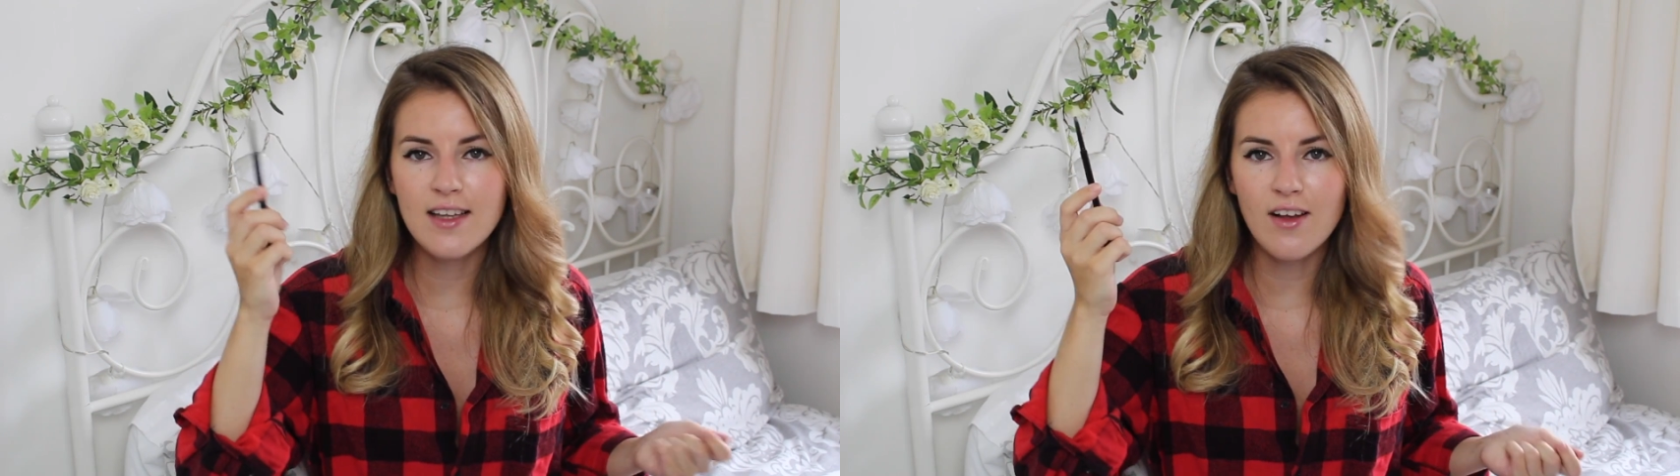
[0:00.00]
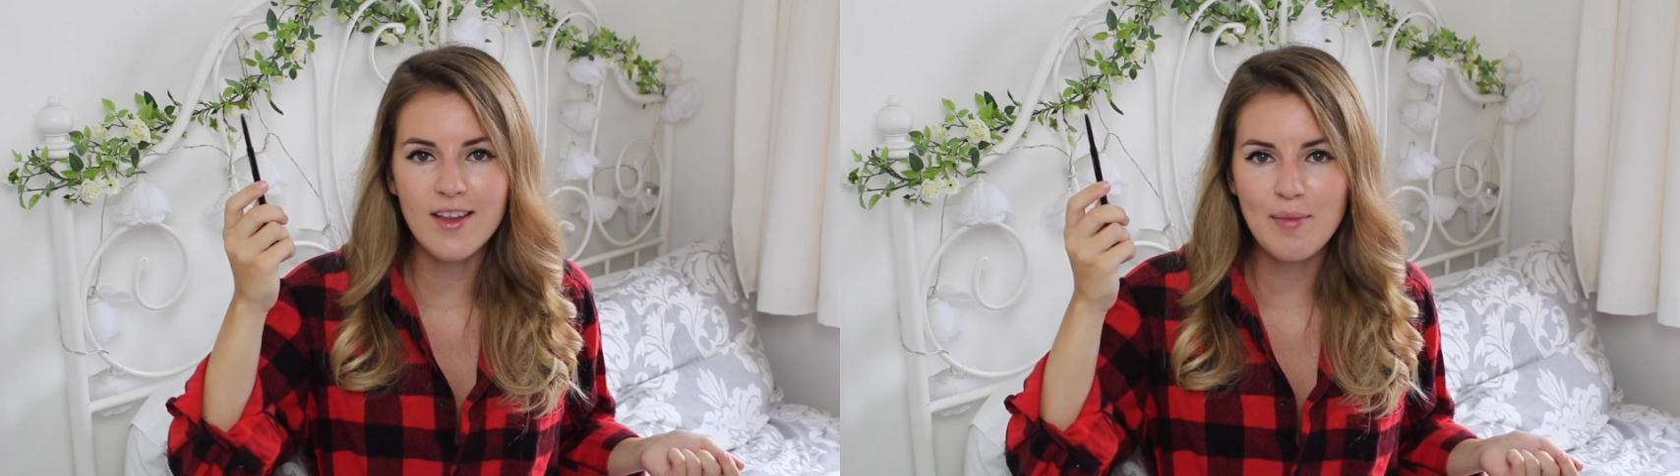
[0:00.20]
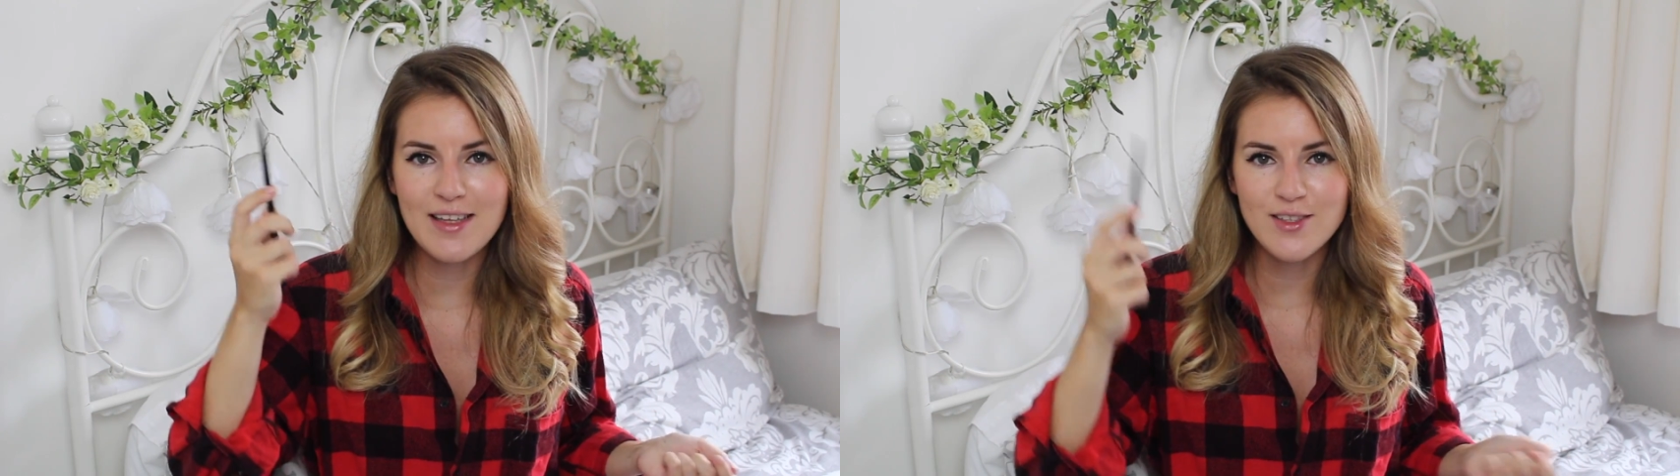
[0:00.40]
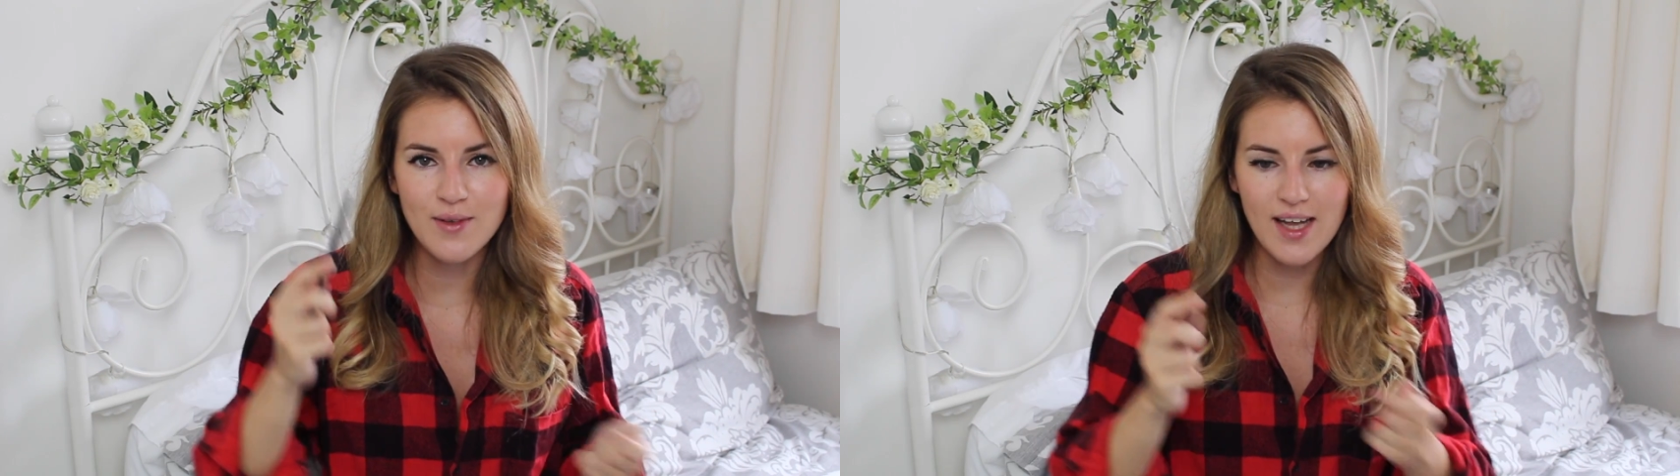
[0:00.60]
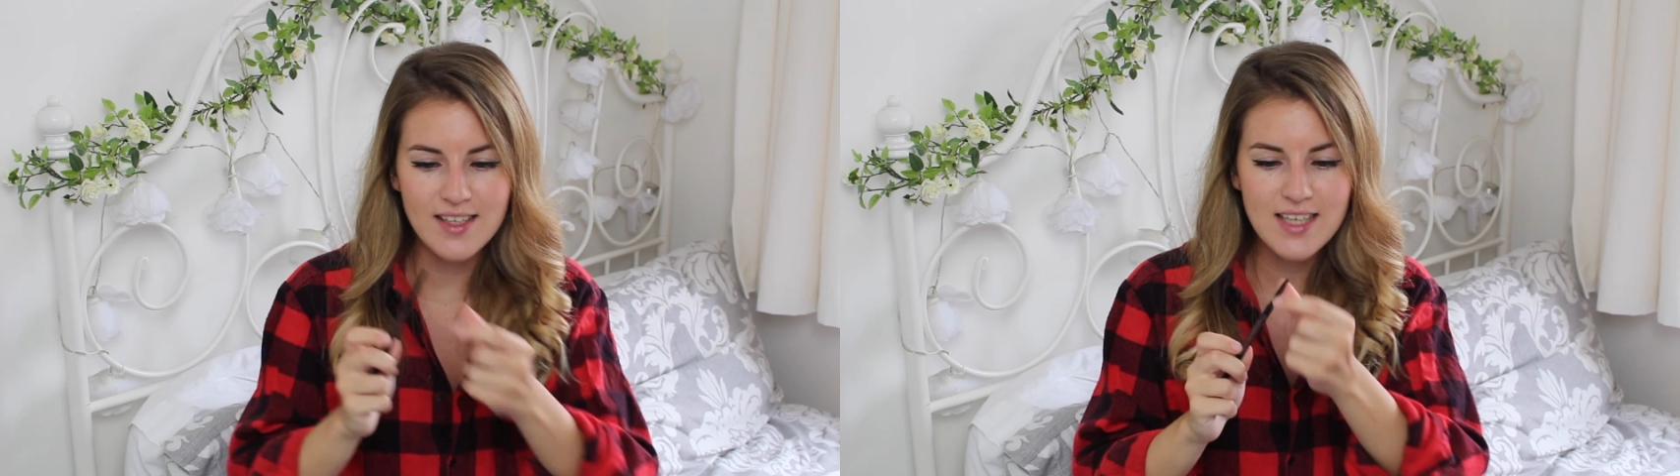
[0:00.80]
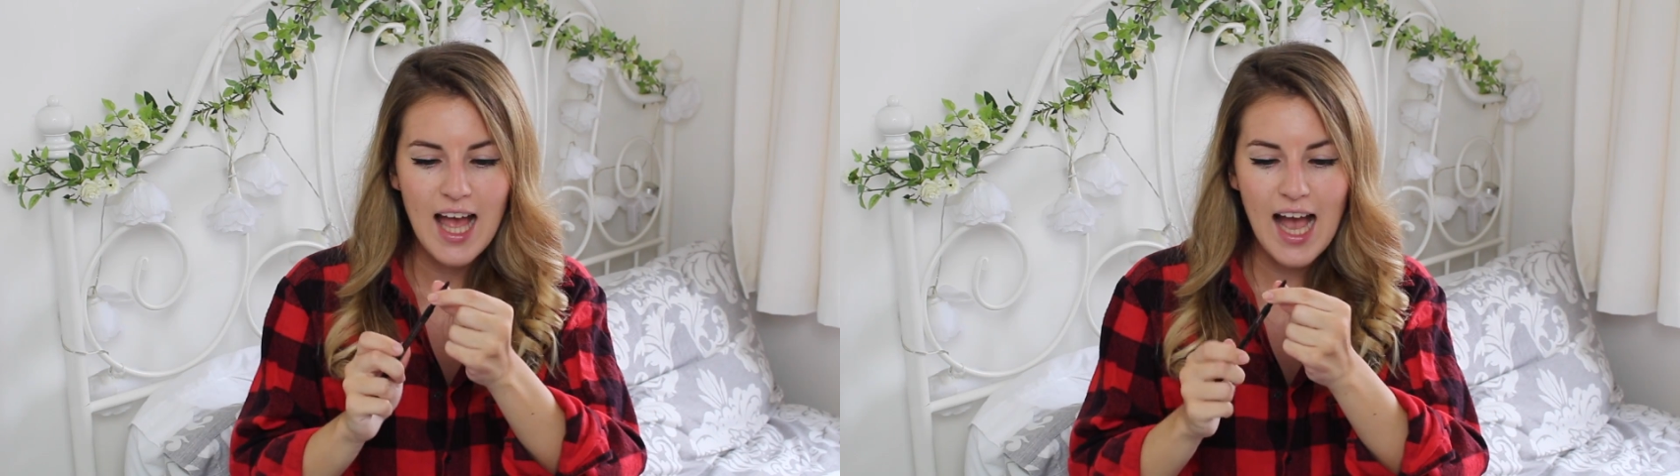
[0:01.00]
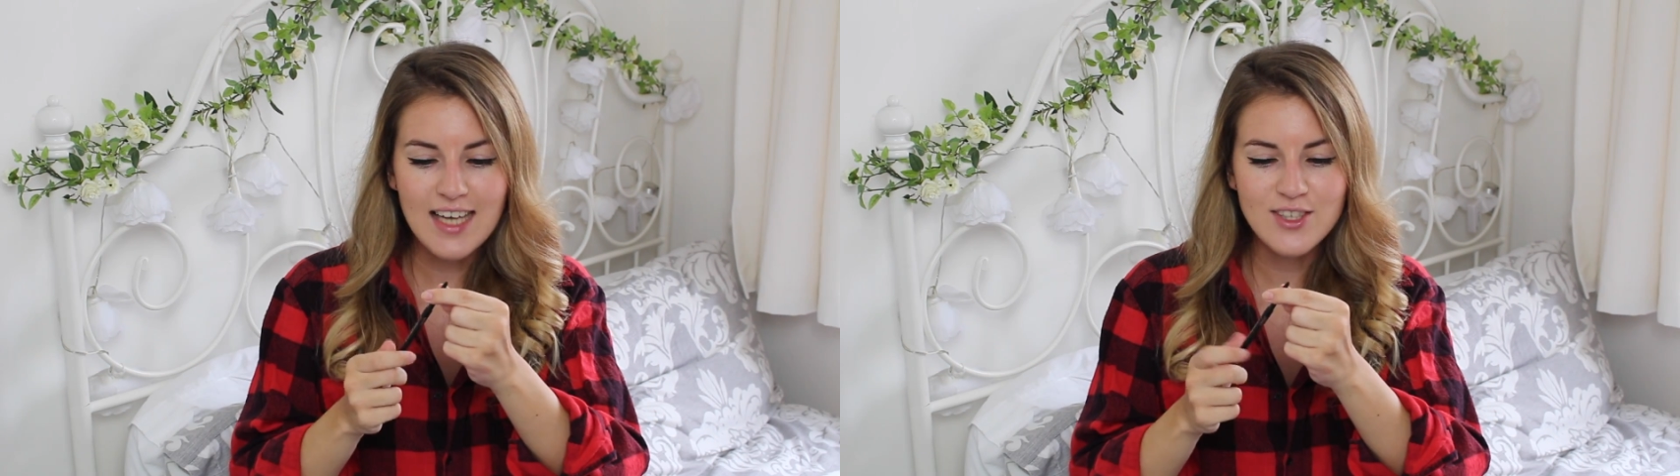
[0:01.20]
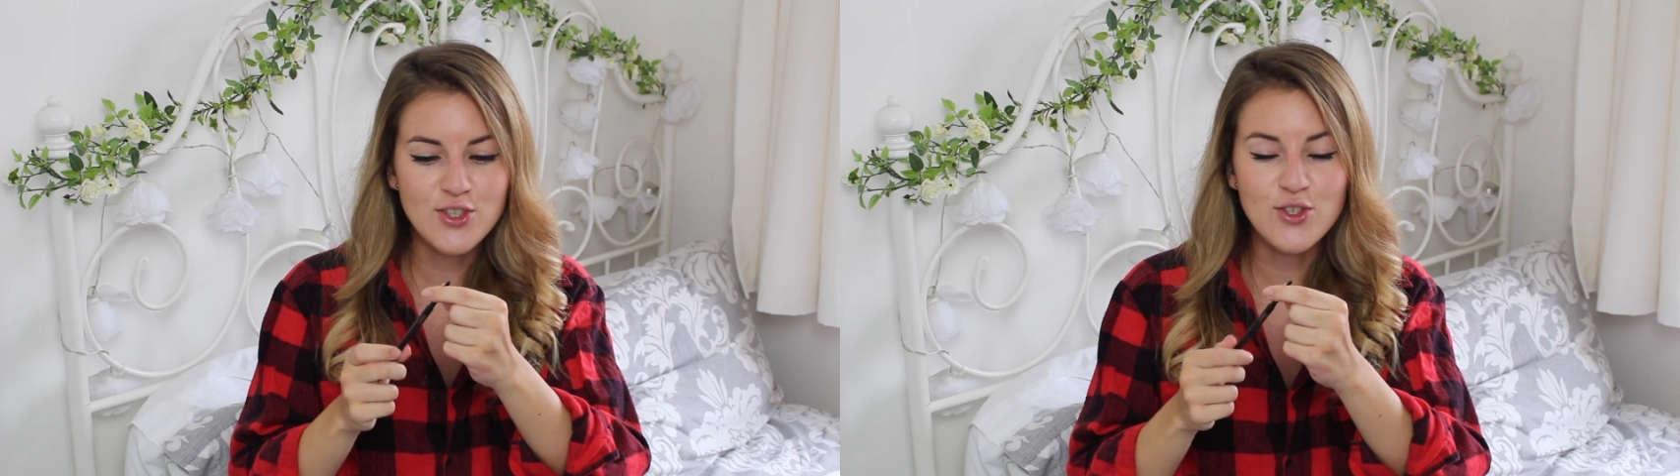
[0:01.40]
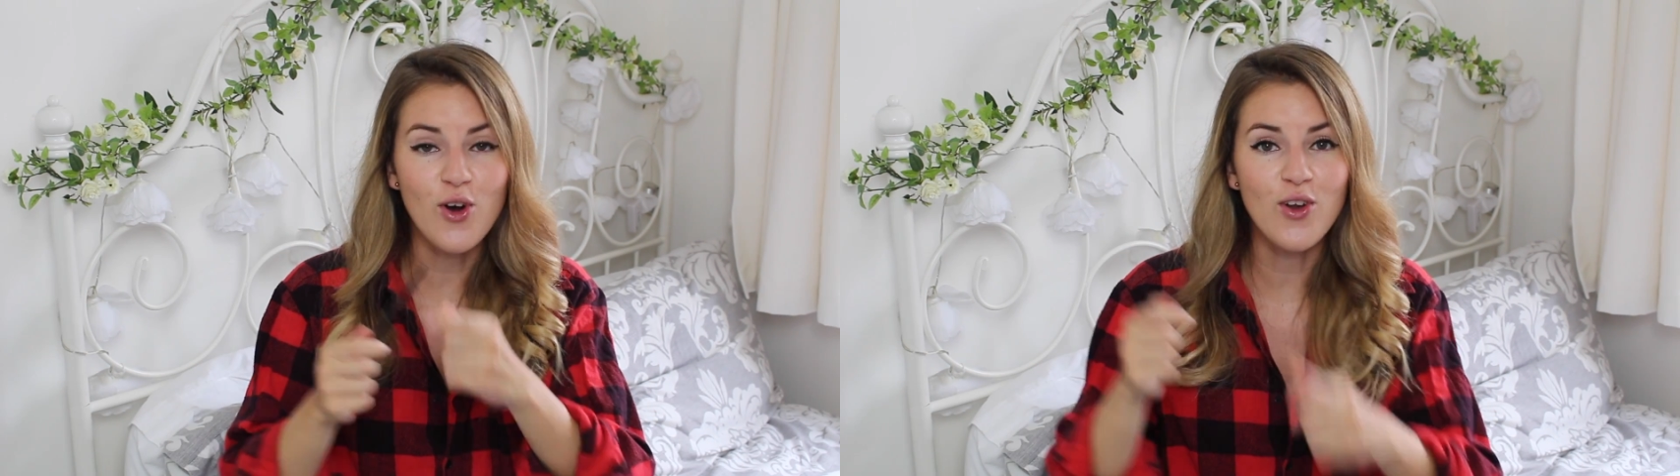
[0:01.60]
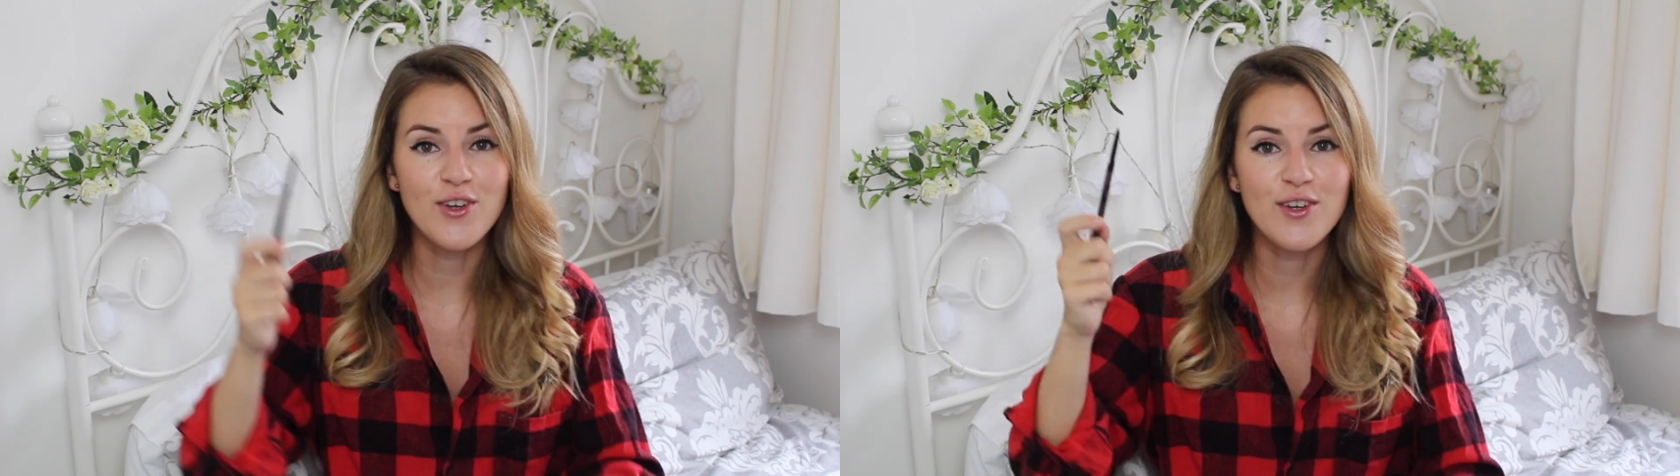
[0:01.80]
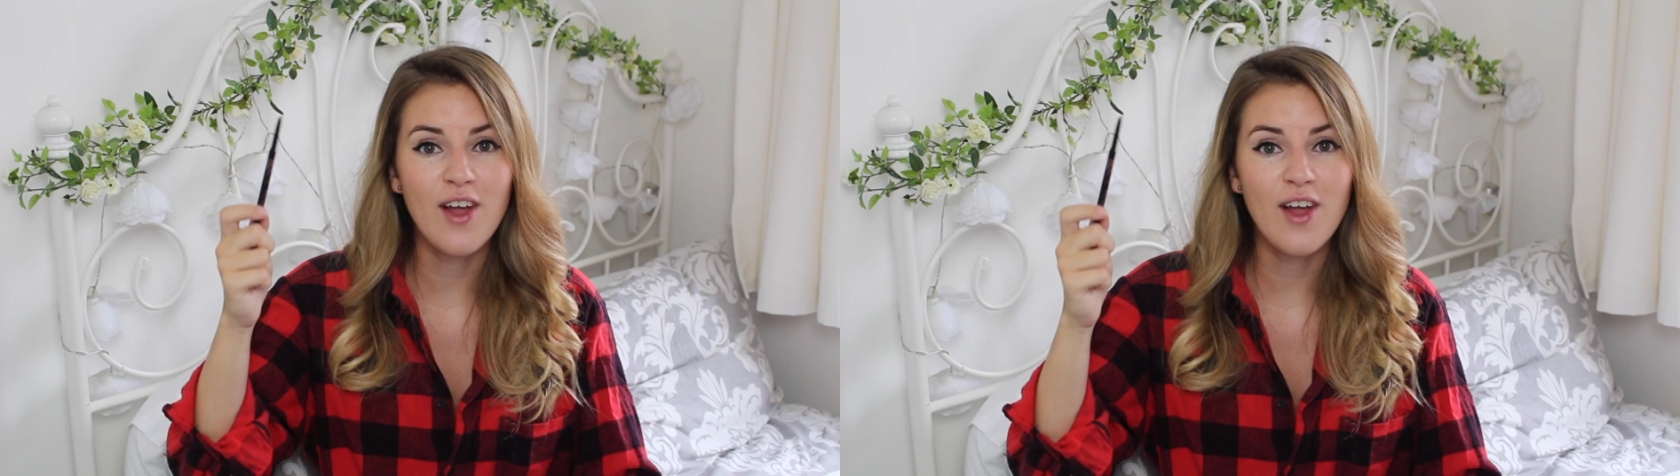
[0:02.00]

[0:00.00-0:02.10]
like the pencil end and it's just gone.